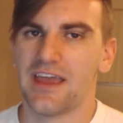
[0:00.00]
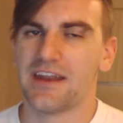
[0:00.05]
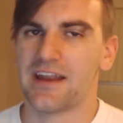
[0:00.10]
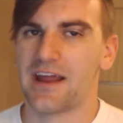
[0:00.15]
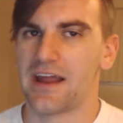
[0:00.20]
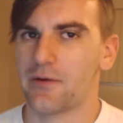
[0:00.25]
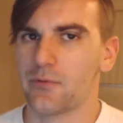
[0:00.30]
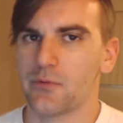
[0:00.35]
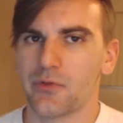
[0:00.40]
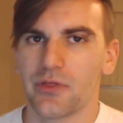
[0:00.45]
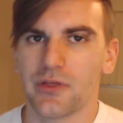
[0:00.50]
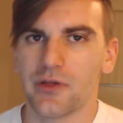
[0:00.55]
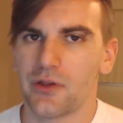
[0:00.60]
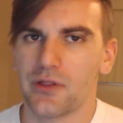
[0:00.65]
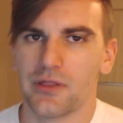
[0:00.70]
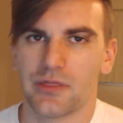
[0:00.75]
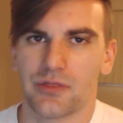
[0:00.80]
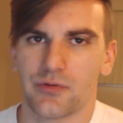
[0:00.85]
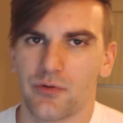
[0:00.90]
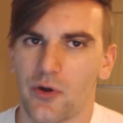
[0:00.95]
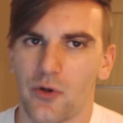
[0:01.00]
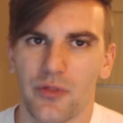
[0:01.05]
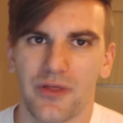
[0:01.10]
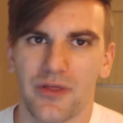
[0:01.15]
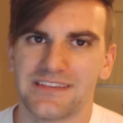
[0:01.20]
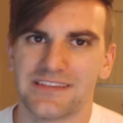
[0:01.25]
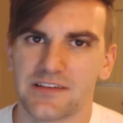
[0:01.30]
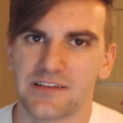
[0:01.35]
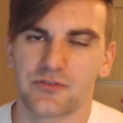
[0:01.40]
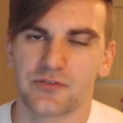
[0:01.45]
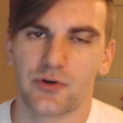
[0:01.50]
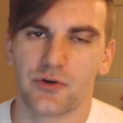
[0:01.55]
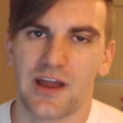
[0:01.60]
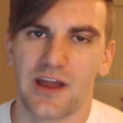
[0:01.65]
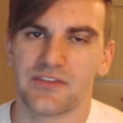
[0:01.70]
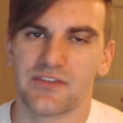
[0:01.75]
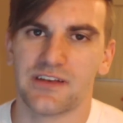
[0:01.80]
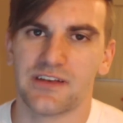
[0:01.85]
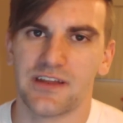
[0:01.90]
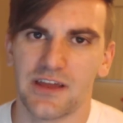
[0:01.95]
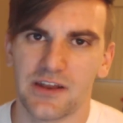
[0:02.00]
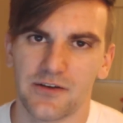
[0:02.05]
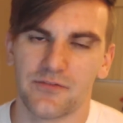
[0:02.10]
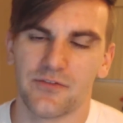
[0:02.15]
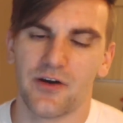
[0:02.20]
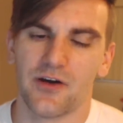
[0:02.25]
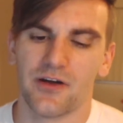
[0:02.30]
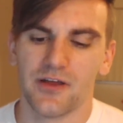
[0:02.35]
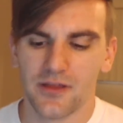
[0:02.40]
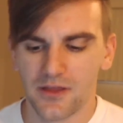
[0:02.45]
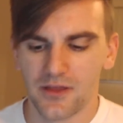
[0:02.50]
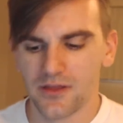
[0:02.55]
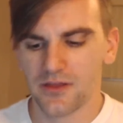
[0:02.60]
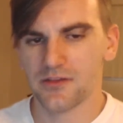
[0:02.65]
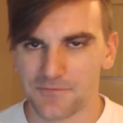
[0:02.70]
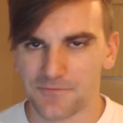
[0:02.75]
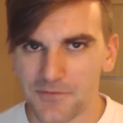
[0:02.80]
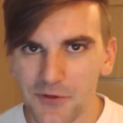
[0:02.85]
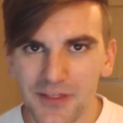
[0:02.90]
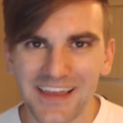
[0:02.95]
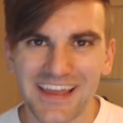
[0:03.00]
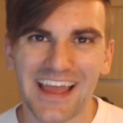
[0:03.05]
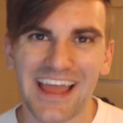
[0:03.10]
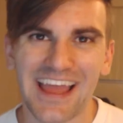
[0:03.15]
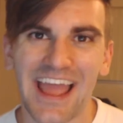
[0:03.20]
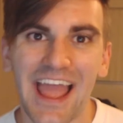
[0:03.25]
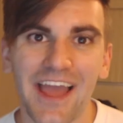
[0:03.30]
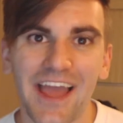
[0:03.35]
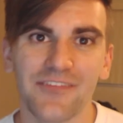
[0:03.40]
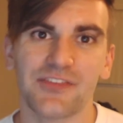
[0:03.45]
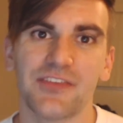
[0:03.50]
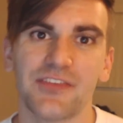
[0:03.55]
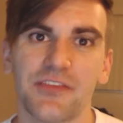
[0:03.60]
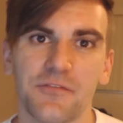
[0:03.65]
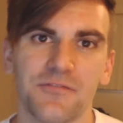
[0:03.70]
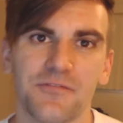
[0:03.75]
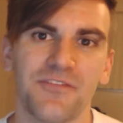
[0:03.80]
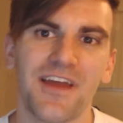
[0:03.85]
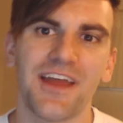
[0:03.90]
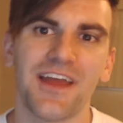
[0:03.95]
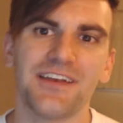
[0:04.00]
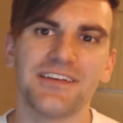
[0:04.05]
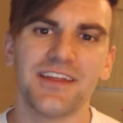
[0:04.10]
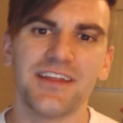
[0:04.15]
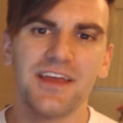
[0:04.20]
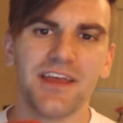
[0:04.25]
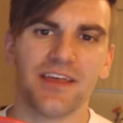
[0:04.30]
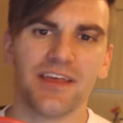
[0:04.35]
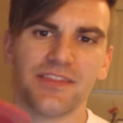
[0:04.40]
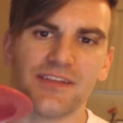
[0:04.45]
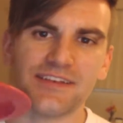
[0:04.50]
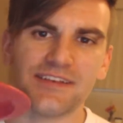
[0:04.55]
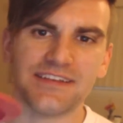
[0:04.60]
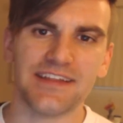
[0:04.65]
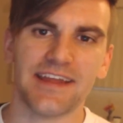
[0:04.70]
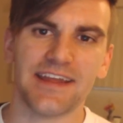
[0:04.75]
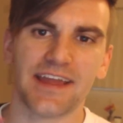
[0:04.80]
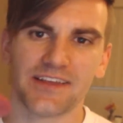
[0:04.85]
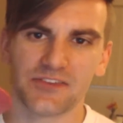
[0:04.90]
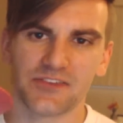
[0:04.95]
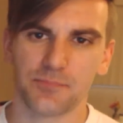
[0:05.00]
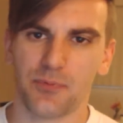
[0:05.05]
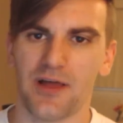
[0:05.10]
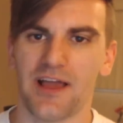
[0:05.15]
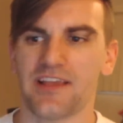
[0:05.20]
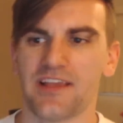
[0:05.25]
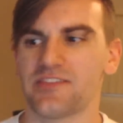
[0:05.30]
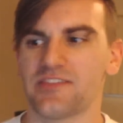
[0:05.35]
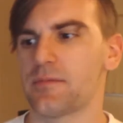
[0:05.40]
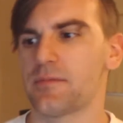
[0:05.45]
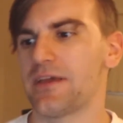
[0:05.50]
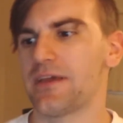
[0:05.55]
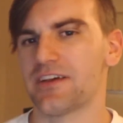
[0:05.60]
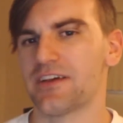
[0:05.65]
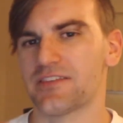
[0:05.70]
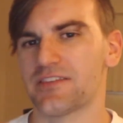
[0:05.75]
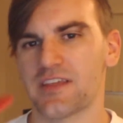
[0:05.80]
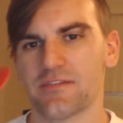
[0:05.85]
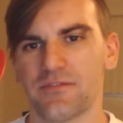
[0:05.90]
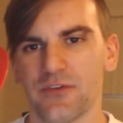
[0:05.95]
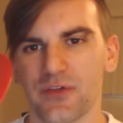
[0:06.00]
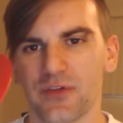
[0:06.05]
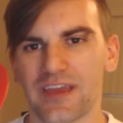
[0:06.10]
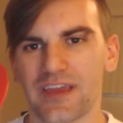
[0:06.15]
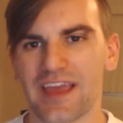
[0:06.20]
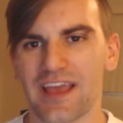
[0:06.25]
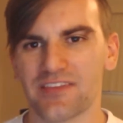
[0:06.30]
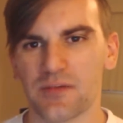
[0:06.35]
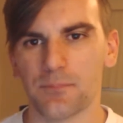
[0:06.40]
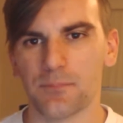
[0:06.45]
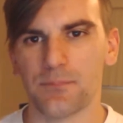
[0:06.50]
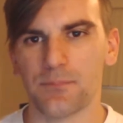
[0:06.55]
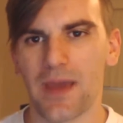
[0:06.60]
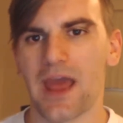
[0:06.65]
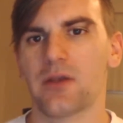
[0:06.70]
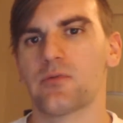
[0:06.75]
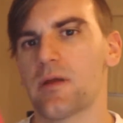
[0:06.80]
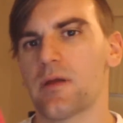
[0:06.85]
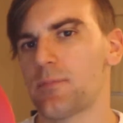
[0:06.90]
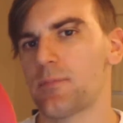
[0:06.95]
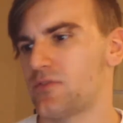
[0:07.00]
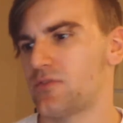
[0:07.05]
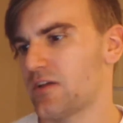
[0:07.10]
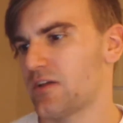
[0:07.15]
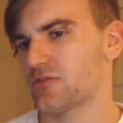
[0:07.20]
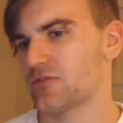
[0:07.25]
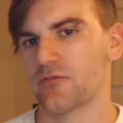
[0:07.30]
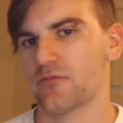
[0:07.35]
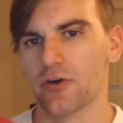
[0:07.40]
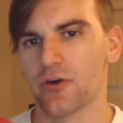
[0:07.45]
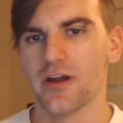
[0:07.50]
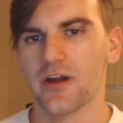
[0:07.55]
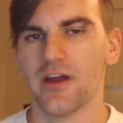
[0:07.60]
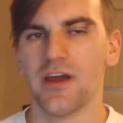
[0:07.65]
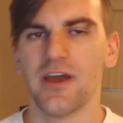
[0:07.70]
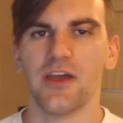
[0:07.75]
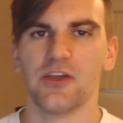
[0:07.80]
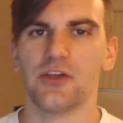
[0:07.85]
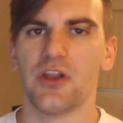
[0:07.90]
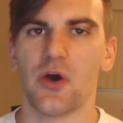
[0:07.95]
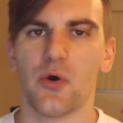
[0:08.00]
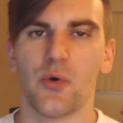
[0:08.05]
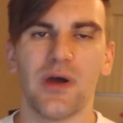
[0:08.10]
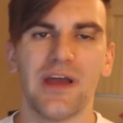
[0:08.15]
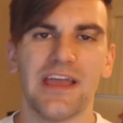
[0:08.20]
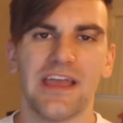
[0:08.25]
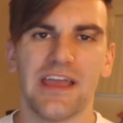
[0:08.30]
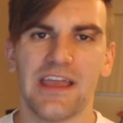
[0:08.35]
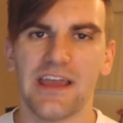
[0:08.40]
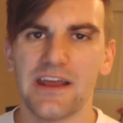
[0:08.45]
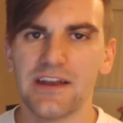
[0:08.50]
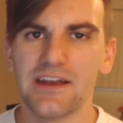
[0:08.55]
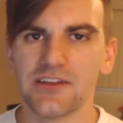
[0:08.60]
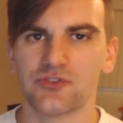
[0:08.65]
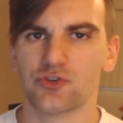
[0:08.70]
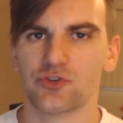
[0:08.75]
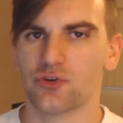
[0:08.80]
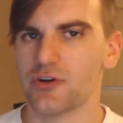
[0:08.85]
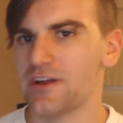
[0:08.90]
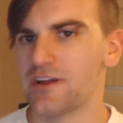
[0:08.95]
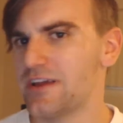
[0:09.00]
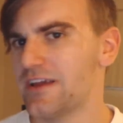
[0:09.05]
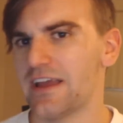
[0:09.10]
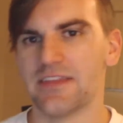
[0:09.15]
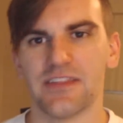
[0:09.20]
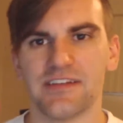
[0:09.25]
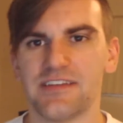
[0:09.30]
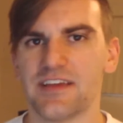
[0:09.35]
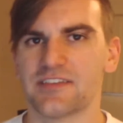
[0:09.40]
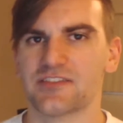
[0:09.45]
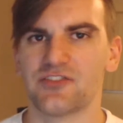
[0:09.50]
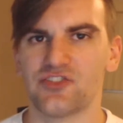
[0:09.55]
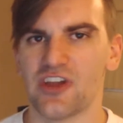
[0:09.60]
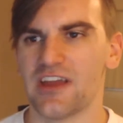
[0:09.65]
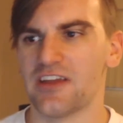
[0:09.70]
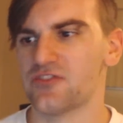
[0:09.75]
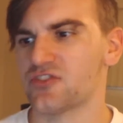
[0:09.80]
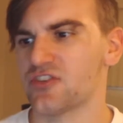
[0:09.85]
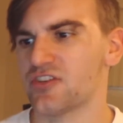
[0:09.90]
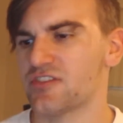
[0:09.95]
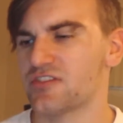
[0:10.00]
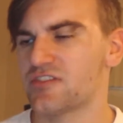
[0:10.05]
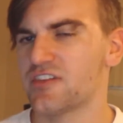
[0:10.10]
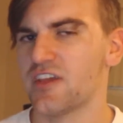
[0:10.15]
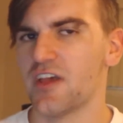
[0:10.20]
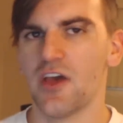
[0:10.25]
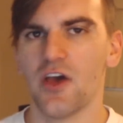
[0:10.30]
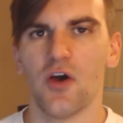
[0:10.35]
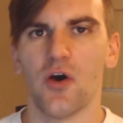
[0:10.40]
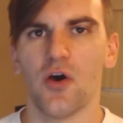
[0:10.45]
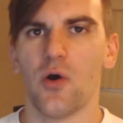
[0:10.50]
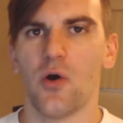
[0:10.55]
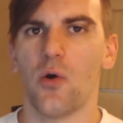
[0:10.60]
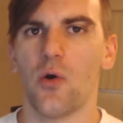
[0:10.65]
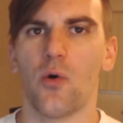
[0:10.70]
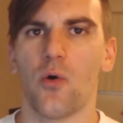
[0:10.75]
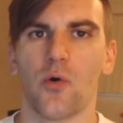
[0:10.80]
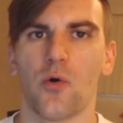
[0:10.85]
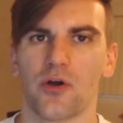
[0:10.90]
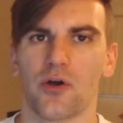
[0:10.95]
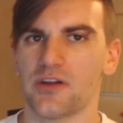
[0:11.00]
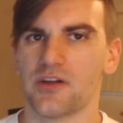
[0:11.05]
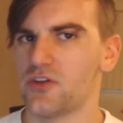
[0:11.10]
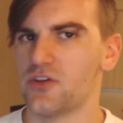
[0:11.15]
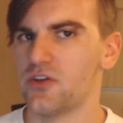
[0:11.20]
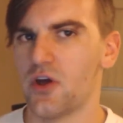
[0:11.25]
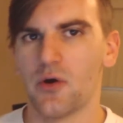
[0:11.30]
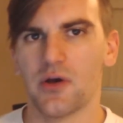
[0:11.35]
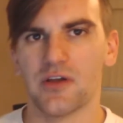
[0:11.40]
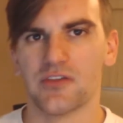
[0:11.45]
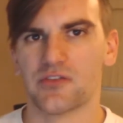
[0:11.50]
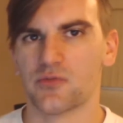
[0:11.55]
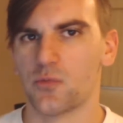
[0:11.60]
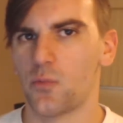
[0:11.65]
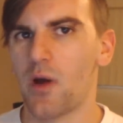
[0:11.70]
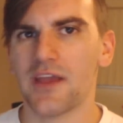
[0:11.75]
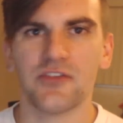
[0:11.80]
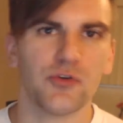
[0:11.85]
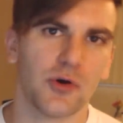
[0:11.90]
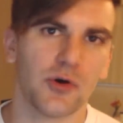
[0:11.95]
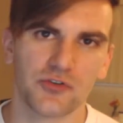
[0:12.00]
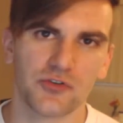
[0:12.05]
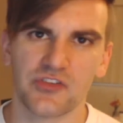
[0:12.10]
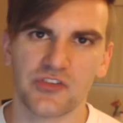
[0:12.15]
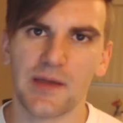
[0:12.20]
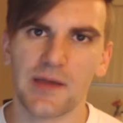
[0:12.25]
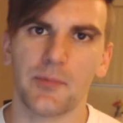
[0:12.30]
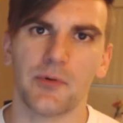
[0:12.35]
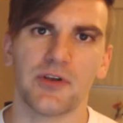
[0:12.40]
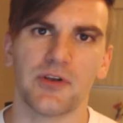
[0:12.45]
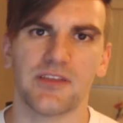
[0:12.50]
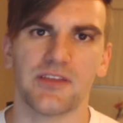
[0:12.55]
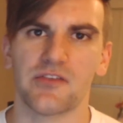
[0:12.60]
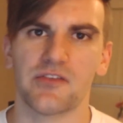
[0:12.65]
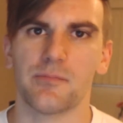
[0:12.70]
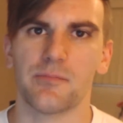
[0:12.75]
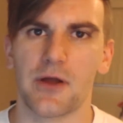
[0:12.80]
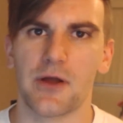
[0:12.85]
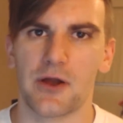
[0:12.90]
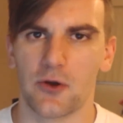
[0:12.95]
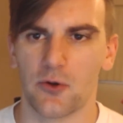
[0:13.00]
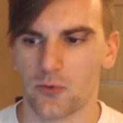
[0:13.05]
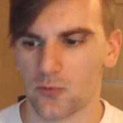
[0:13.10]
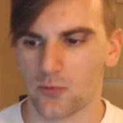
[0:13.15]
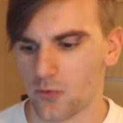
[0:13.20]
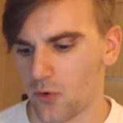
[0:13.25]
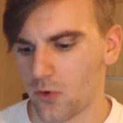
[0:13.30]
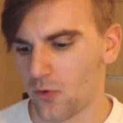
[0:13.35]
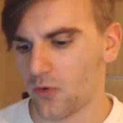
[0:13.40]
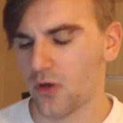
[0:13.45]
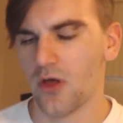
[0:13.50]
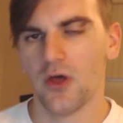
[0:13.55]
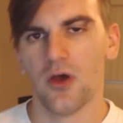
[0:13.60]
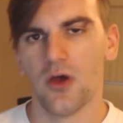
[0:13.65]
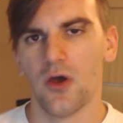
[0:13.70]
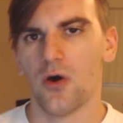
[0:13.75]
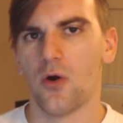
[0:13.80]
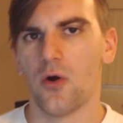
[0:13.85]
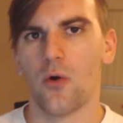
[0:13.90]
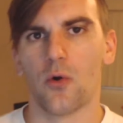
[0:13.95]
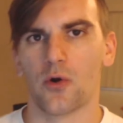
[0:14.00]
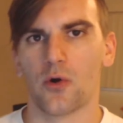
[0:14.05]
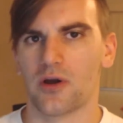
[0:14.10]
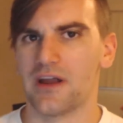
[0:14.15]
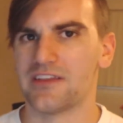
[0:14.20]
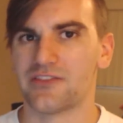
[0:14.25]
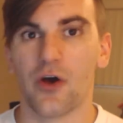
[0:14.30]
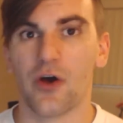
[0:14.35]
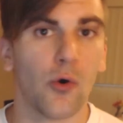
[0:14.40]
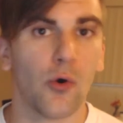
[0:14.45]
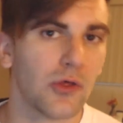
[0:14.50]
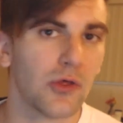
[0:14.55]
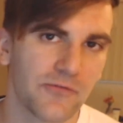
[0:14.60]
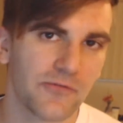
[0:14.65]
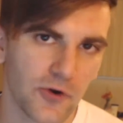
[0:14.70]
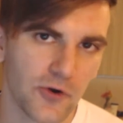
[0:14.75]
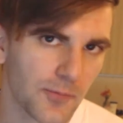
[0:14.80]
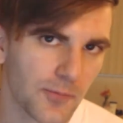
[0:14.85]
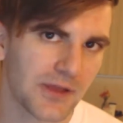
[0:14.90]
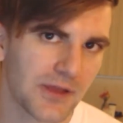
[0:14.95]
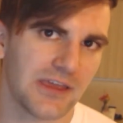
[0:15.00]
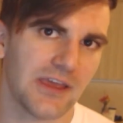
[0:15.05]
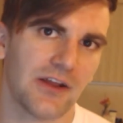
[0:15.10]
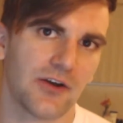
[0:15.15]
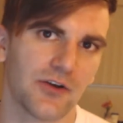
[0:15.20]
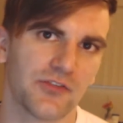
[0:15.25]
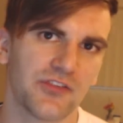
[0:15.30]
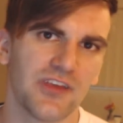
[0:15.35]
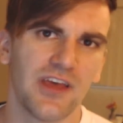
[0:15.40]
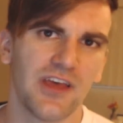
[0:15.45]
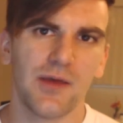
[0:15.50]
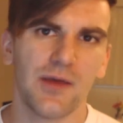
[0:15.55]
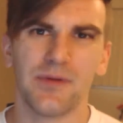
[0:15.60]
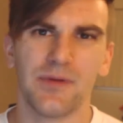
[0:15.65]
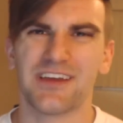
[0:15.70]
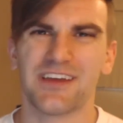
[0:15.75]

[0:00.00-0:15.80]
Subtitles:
And I really only throw like Discraft and Innova. But I feel like I have to defend the DX plastic because I feel like it has a bad reputation for, you know, hit a tree and the disc changes, or, you know, it's way too understable and it does a barrel roll, or it's only for beginners.